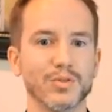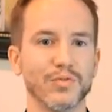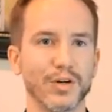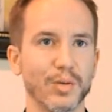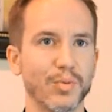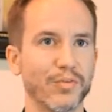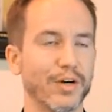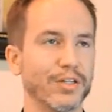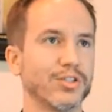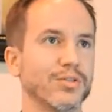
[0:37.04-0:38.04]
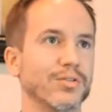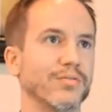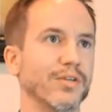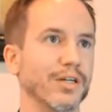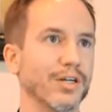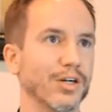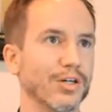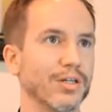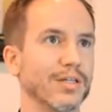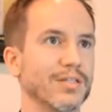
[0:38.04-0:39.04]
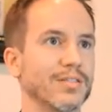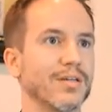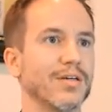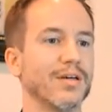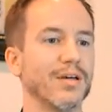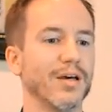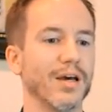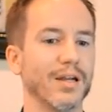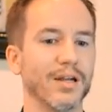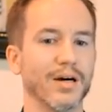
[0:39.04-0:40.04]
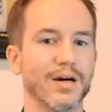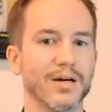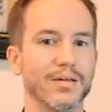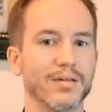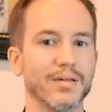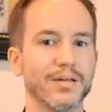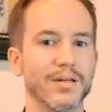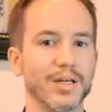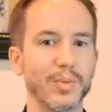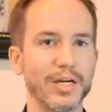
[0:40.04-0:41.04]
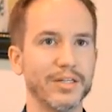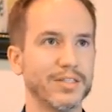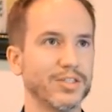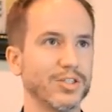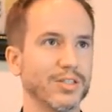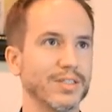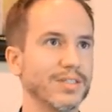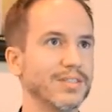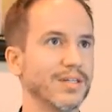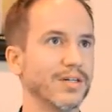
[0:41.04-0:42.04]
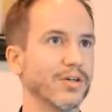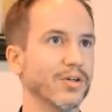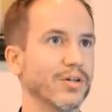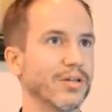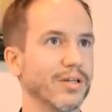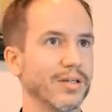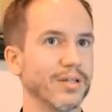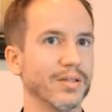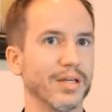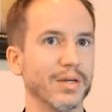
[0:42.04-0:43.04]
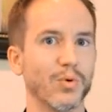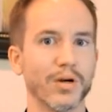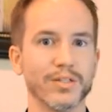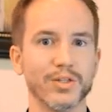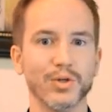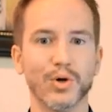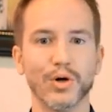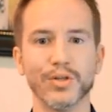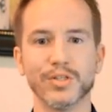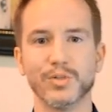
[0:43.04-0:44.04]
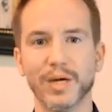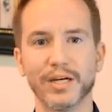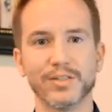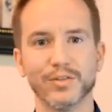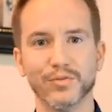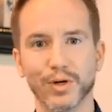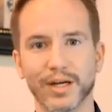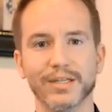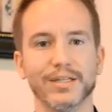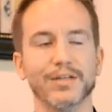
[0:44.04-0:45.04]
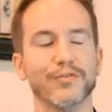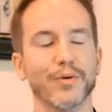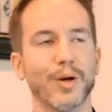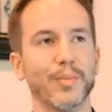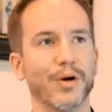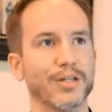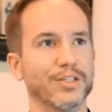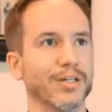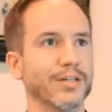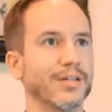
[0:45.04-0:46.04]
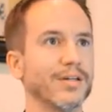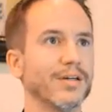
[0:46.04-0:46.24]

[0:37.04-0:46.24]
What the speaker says: He was very professional, very courteous, and he paid attention to detail. He wanted to know all the specs of what I needed for my project.